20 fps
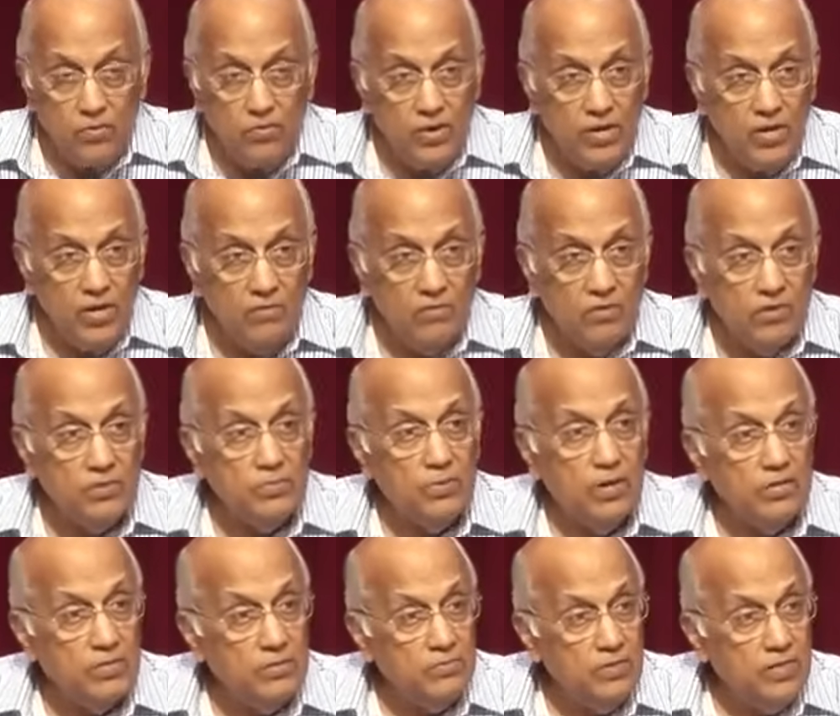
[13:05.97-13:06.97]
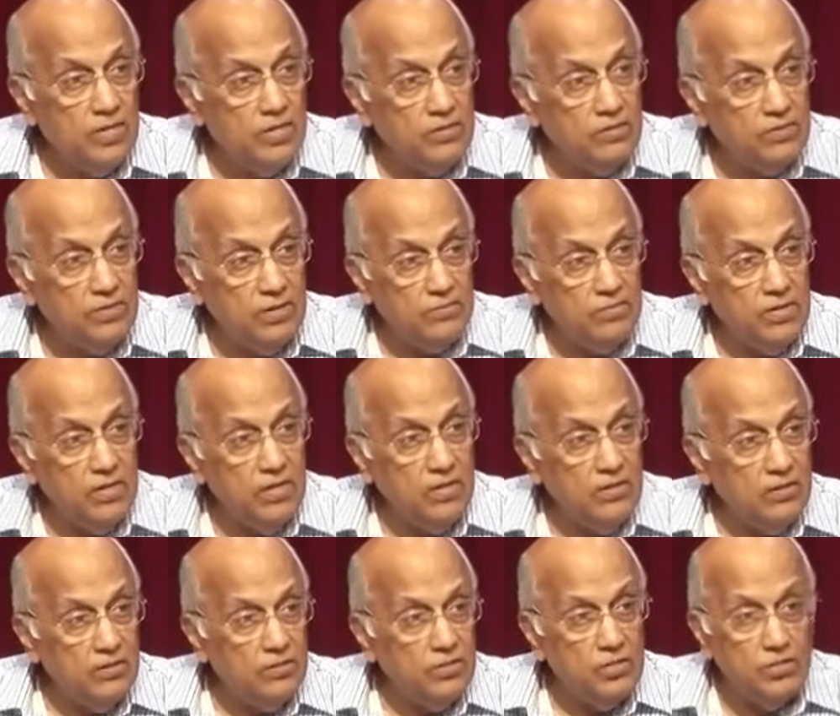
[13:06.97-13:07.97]
we'd give responsibility to somebody
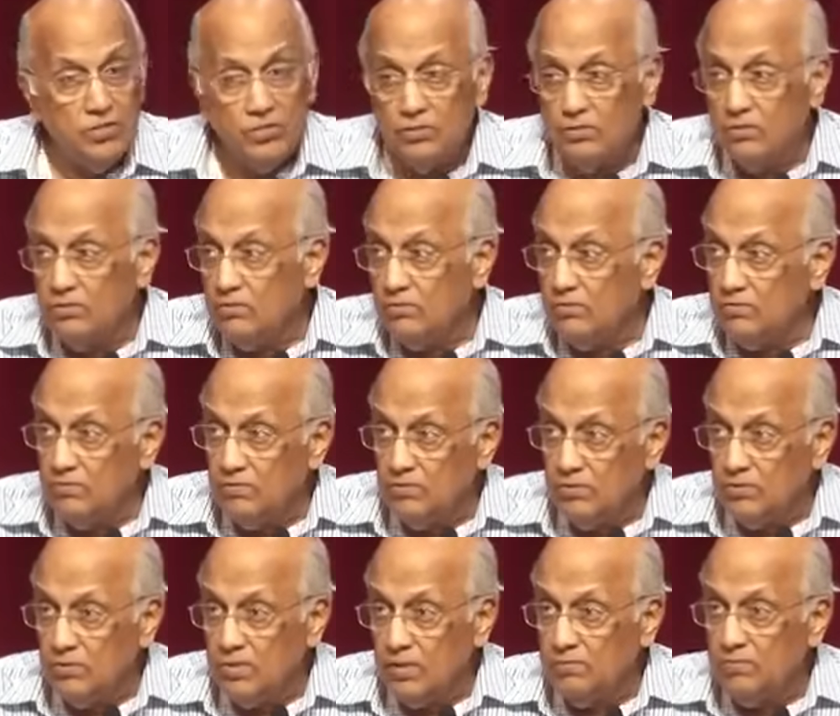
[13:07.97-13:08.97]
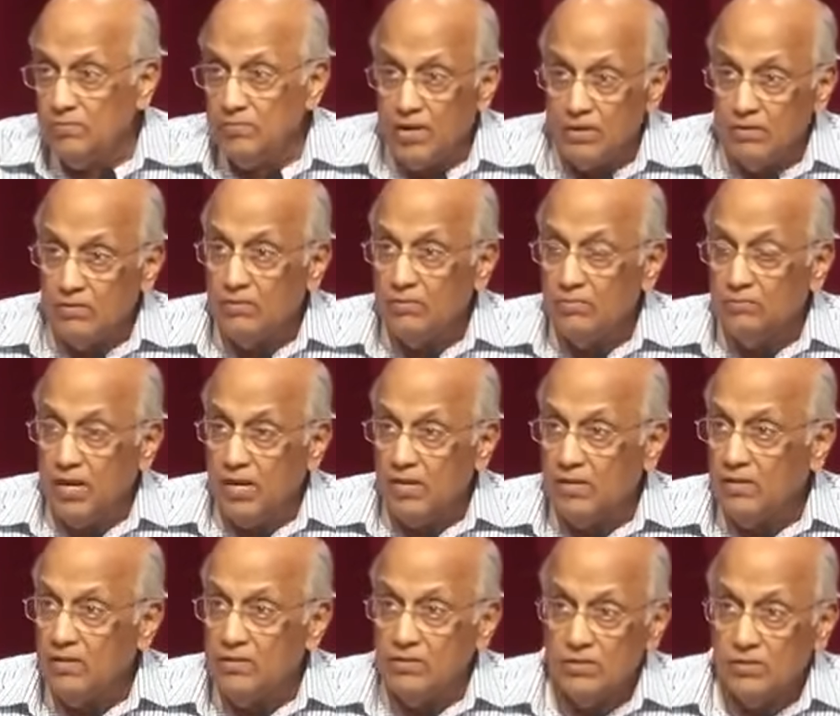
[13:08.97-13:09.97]
in the church to do some part of the
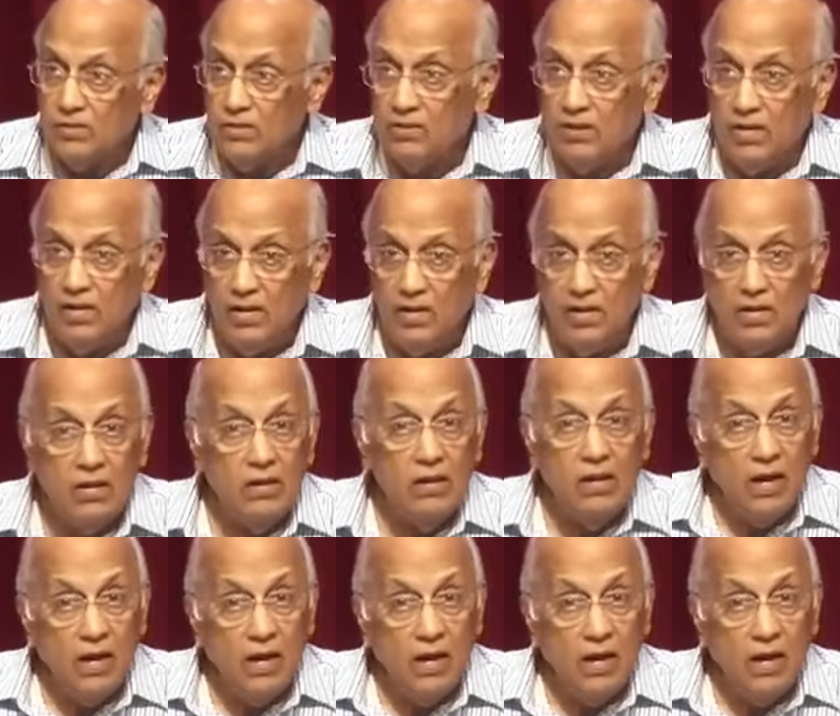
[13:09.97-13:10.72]
maintenance or cleaning,